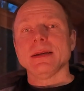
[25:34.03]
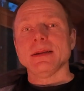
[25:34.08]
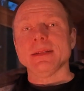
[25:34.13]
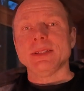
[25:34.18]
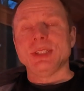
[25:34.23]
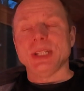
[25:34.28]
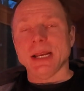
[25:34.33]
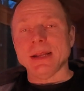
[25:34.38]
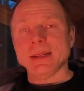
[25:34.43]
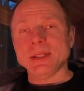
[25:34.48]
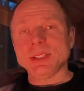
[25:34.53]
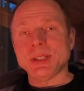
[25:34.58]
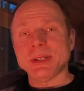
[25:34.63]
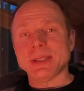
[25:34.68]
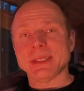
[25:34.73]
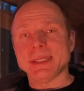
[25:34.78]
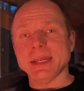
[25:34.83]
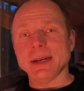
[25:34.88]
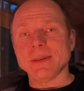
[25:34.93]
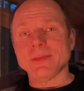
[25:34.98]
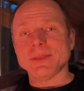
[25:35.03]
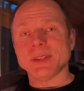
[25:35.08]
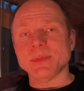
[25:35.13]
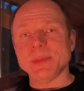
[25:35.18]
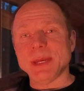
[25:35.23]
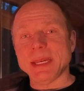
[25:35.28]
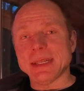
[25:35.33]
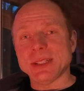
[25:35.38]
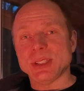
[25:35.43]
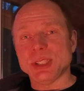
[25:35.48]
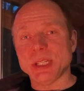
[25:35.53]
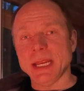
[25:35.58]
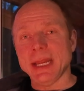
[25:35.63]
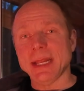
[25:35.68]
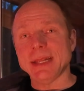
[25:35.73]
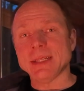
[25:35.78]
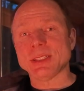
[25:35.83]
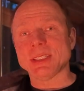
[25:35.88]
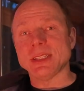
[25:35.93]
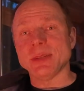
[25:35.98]
Challenge yourself to make a
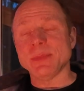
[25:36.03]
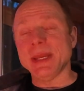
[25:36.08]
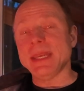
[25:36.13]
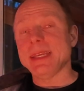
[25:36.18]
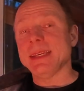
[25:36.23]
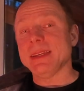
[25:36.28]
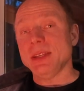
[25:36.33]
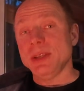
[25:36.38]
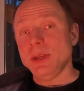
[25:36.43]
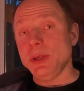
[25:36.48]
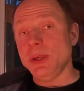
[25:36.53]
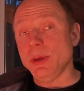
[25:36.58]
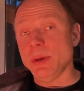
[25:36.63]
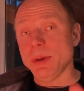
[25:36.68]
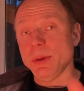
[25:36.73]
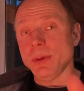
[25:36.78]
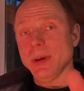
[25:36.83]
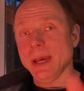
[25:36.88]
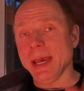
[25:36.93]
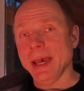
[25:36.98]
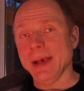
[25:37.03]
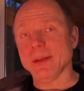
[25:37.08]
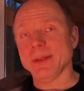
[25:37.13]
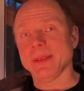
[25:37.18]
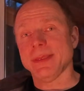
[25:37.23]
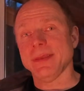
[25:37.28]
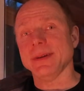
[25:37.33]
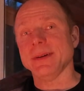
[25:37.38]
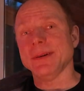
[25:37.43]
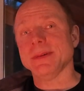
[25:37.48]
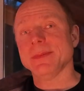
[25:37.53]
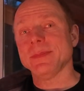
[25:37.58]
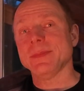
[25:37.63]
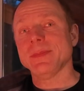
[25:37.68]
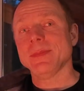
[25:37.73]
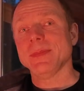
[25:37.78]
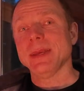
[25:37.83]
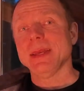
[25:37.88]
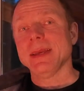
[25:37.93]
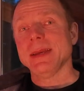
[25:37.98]
change to make you healthier.
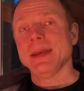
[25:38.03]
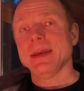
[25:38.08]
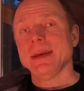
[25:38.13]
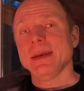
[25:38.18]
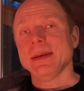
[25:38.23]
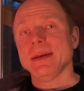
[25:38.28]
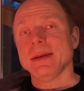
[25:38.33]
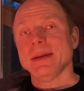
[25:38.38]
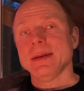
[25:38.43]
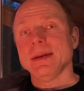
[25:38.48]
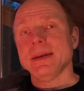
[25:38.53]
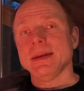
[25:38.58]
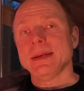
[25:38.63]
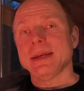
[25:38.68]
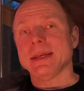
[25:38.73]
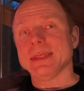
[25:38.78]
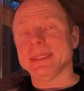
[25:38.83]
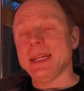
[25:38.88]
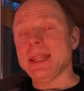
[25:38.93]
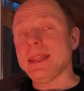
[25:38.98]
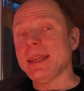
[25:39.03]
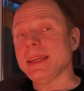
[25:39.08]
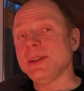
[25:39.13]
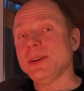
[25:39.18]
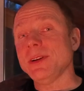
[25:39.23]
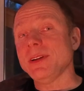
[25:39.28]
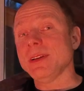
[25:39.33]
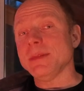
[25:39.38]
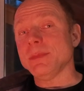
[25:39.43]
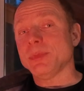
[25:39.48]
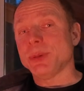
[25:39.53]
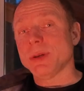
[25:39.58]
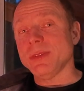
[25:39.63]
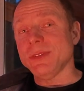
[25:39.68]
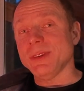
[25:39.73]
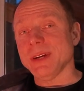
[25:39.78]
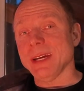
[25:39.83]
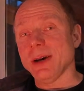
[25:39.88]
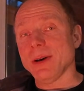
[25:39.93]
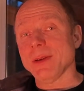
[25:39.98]
Because anything you do to improve
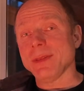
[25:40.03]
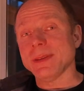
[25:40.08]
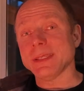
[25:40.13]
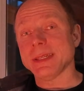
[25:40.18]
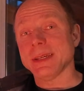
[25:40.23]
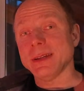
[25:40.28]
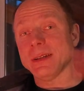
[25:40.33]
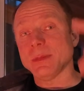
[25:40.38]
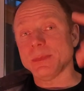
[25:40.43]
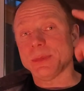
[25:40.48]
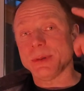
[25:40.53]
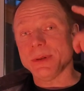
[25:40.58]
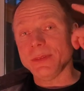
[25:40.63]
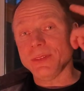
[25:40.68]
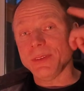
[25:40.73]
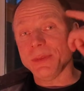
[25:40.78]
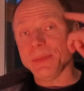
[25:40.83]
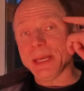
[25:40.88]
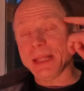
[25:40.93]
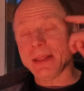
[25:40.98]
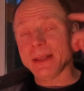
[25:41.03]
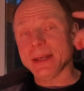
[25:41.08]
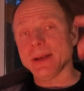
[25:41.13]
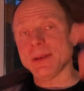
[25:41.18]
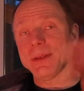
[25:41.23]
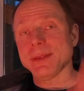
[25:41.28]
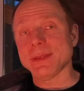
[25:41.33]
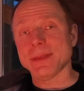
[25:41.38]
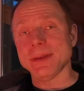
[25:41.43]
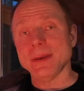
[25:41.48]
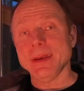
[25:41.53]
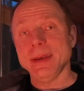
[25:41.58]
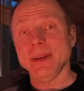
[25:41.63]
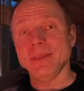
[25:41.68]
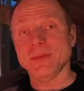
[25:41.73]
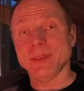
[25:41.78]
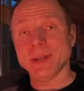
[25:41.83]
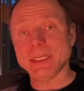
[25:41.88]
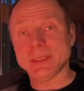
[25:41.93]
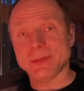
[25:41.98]
your health is going to improve your mental health,
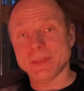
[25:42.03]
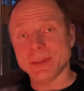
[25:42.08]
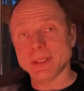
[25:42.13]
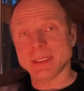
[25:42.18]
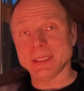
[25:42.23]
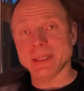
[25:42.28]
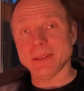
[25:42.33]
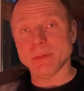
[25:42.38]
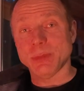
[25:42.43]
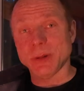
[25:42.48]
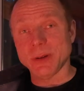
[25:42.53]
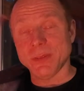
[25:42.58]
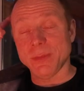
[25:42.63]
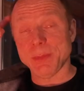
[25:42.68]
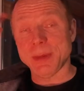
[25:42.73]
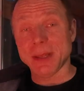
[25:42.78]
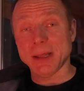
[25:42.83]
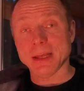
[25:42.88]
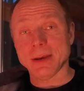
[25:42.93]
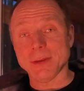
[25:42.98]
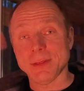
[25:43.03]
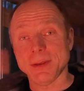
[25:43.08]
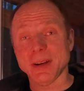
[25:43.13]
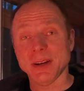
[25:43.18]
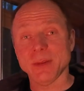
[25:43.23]
and vice versa. You improve your mental health, you're